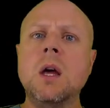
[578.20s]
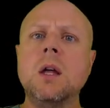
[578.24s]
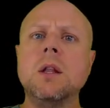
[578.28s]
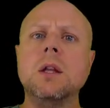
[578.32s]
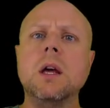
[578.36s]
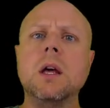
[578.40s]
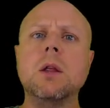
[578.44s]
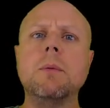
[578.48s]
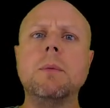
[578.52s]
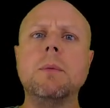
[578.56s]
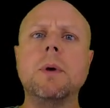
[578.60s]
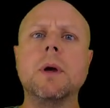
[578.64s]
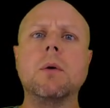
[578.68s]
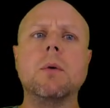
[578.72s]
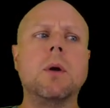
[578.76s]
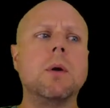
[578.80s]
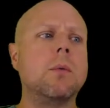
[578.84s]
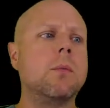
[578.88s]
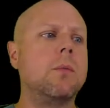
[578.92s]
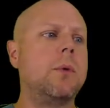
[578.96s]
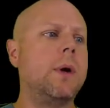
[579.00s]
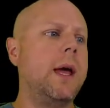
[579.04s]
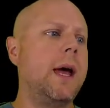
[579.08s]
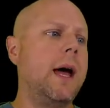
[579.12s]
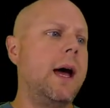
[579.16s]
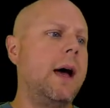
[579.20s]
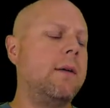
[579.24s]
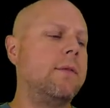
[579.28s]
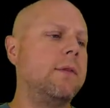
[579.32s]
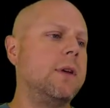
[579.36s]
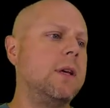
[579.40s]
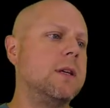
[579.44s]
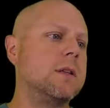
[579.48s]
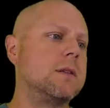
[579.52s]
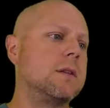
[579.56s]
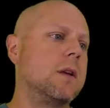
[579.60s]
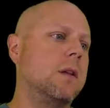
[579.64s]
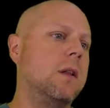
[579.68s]
The other big one we have
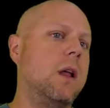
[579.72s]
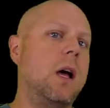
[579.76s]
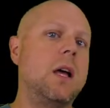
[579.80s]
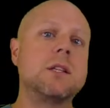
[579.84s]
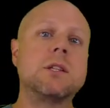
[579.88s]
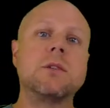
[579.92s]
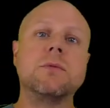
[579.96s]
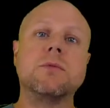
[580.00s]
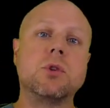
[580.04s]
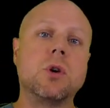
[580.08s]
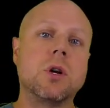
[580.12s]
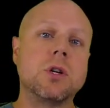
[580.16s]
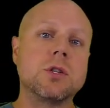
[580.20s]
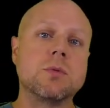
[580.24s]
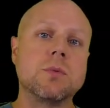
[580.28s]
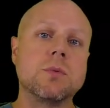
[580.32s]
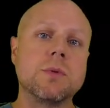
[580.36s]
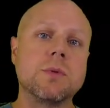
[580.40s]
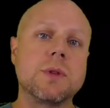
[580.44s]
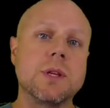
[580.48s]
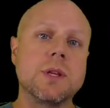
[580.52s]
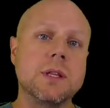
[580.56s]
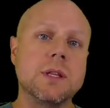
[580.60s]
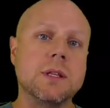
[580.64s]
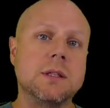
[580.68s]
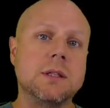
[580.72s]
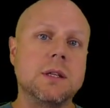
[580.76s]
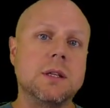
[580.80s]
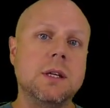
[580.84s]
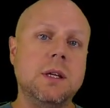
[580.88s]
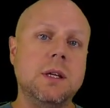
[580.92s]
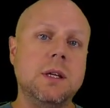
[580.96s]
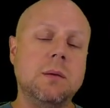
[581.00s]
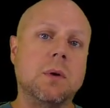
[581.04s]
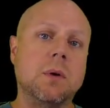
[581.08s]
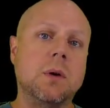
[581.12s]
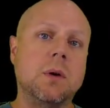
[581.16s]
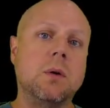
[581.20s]
is a loss of trust within the
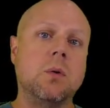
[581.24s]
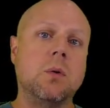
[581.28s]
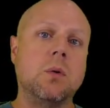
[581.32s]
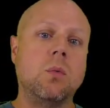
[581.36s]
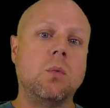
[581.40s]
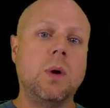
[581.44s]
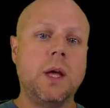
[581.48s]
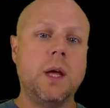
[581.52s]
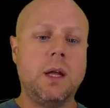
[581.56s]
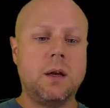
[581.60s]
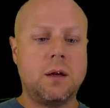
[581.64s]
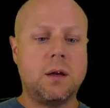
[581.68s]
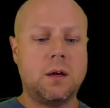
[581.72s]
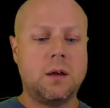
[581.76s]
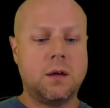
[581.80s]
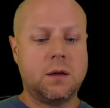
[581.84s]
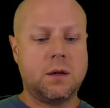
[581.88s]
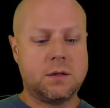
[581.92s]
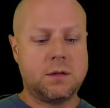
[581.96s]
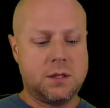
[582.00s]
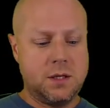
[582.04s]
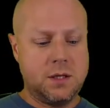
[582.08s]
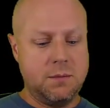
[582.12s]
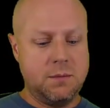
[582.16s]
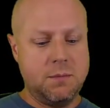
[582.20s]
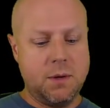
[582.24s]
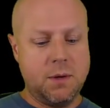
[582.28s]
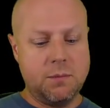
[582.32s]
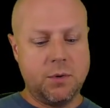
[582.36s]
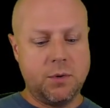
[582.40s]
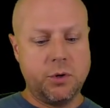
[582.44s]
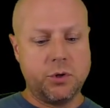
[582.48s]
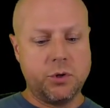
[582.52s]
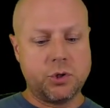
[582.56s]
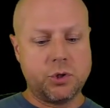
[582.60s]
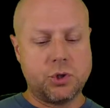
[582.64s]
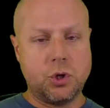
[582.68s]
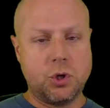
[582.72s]
team. When team
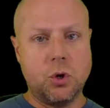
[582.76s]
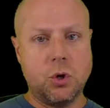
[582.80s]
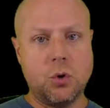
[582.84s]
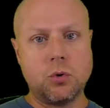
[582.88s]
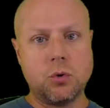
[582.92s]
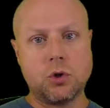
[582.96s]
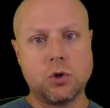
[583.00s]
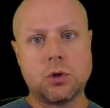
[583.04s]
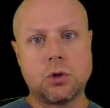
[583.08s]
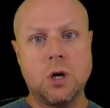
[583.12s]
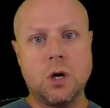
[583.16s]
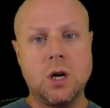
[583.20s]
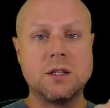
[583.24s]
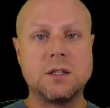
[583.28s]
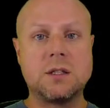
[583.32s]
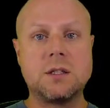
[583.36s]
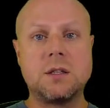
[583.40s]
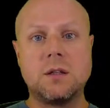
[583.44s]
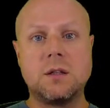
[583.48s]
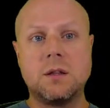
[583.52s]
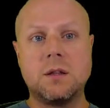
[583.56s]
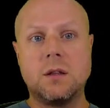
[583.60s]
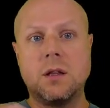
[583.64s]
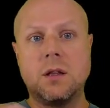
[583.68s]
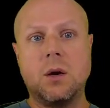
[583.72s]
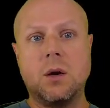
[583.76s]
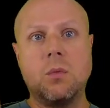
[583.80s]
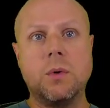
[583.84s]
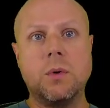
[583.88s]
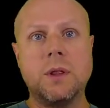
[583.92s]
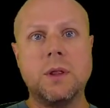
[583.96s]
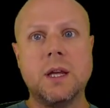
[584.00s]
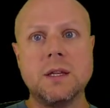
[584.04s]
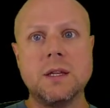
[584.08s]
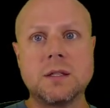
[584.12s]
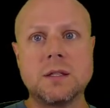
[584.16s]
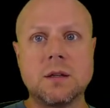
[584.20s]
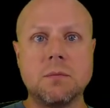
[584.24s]
members don't trust that when
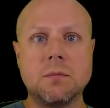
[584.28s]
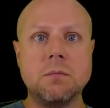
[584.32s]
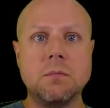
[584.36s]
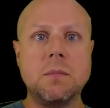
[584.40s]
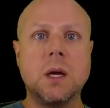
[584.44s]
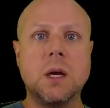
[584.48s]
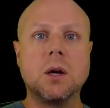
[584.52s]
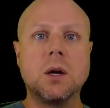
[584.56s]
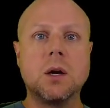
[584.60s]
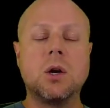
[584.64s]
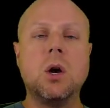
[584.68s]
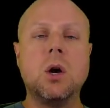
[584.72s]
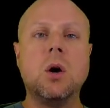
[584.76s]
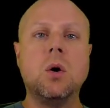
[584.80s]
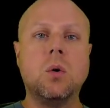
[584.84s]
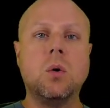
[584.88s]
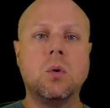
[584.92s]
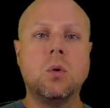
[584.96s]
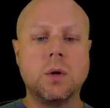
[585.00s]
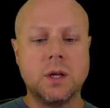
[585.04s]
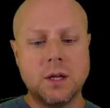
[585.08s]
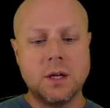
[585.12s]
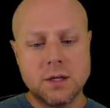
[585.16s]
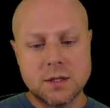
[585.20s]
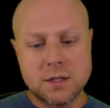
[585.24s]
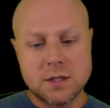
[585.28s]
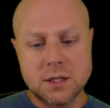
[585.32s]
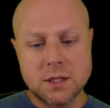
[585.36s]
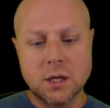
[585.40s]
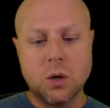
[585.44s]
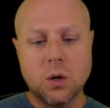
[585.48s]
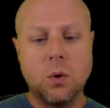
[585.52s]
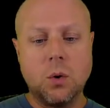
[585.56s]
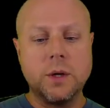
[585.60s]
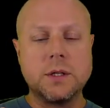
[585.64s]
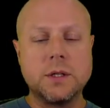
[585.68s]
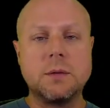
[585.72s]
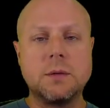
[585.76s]
they submit code, it isn't
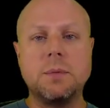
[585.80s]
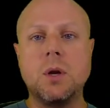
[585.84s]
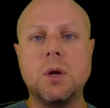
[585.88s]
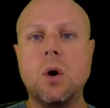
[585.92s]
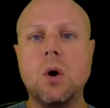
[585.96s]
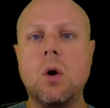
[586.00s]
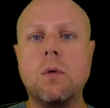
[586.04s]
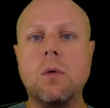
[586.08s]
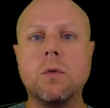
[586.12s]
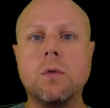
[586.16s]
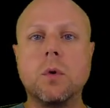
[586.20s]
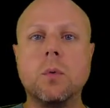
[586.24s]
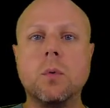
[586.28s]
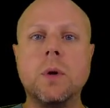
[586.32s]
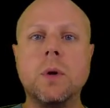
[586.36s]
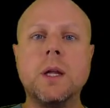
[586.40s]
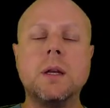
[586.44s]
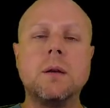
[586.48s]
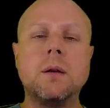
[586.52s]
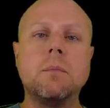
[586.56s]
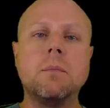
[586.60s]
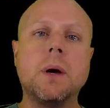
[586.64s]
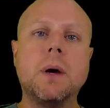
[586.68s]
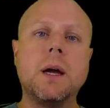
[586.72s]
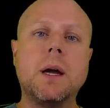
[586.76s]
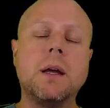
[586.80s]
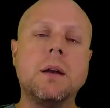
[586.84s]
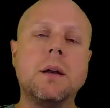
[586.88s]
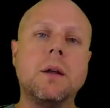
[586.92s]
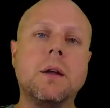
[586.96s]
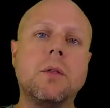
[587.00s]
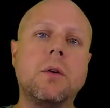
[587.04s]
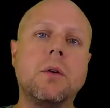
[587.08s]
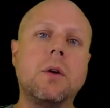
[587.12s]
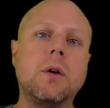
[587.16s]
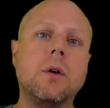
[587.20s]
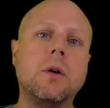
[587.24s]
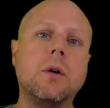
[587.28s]
going to be overwritten by
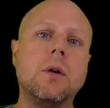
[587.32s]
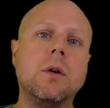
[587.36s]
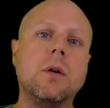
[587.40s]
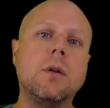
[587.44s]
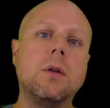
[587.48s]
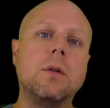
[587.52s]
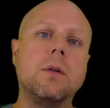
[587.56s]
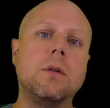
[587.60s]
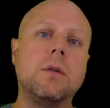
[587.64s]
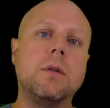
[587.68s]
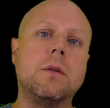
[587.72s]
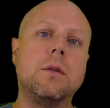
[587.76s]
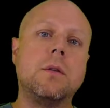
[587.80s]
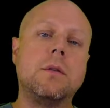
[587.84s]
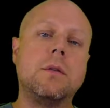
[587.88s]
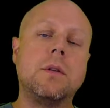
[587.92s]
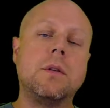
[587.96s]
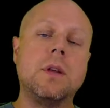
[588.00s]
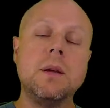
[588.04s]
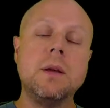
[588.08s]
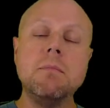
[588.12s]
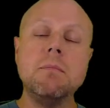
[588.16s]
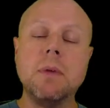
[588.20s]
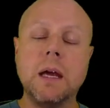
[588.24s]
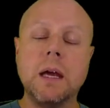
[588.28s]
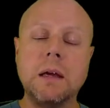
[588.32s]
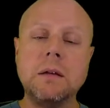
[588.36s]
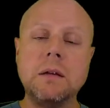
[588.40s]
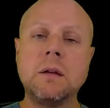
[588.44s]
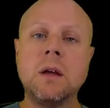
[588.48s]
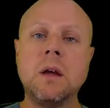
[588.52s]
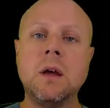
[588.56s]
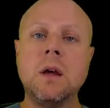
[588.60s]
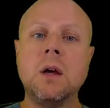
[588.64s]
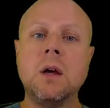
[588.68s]
another teammate,